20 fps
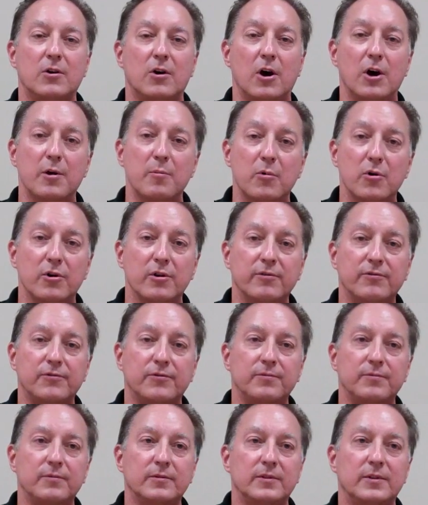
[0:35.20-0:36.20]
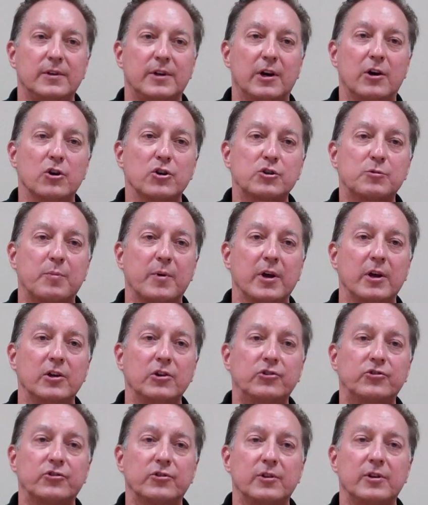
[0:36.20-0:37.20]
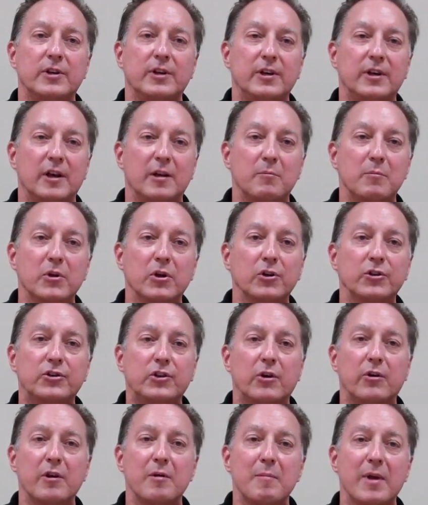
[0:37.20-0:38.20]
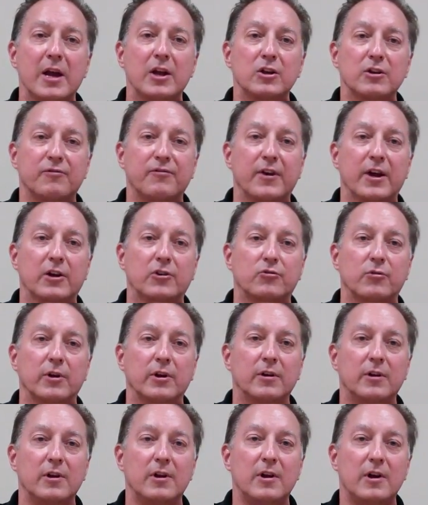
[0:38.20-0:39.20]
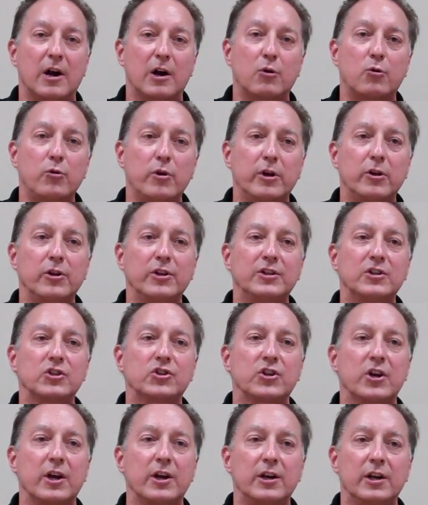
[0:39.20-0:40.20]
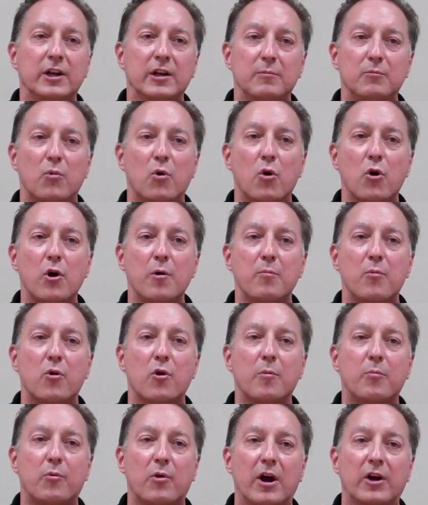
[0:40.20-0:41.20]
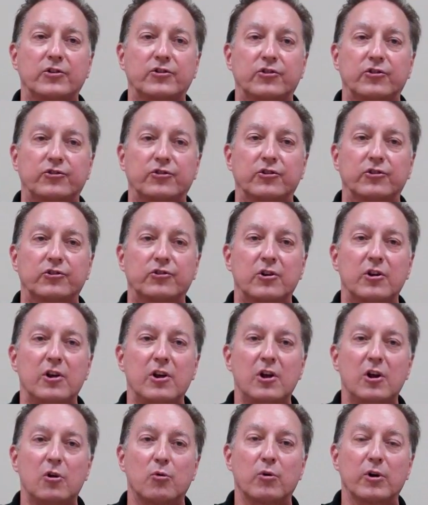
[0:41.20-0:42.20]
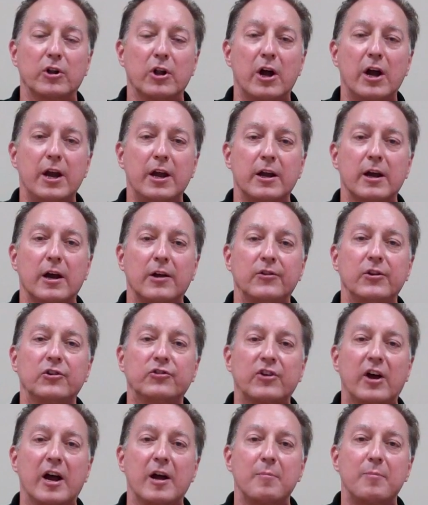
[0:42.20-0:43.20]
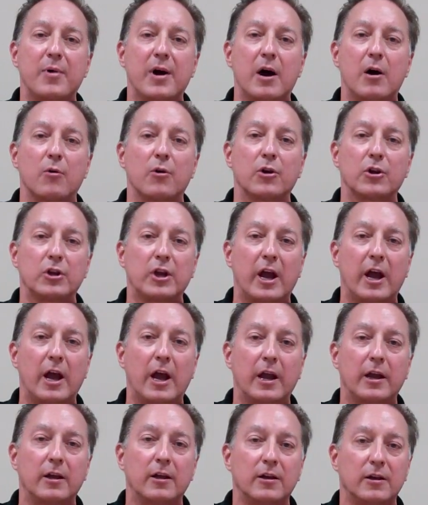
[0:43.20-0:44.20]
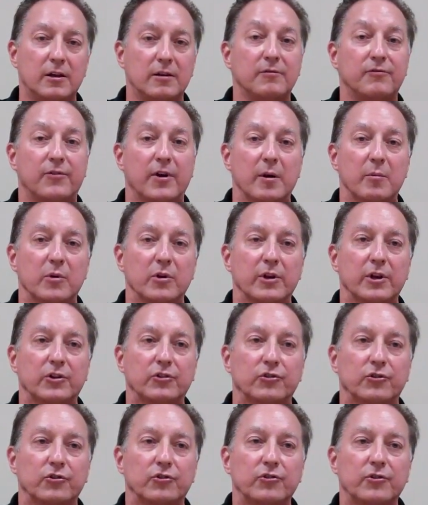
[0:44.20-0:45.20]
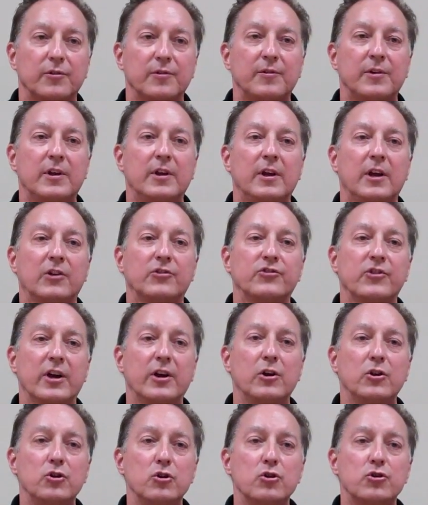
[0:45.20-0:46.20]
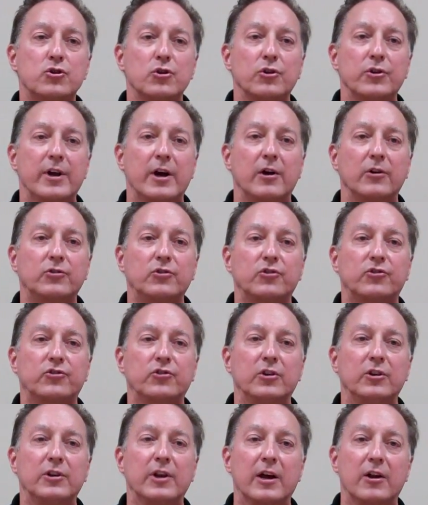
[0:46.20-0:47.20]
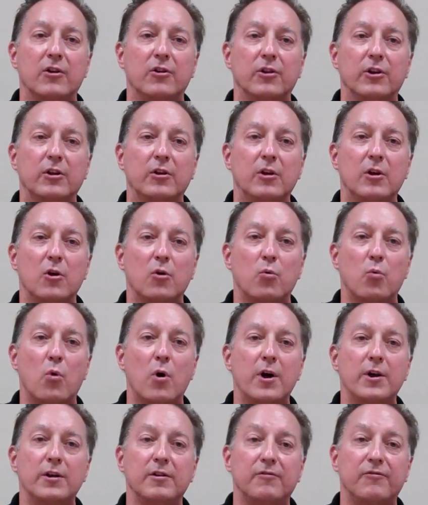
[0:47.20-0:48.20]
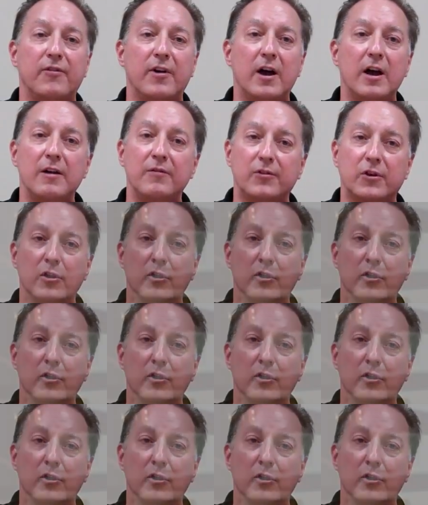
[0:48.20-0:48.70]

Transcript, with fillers: Automotive, aerospace, and military manufacturing are quickly designing in more and more processes relying on these high power YAG and fiber lasers. It's not unusual now to see not only 1 and 5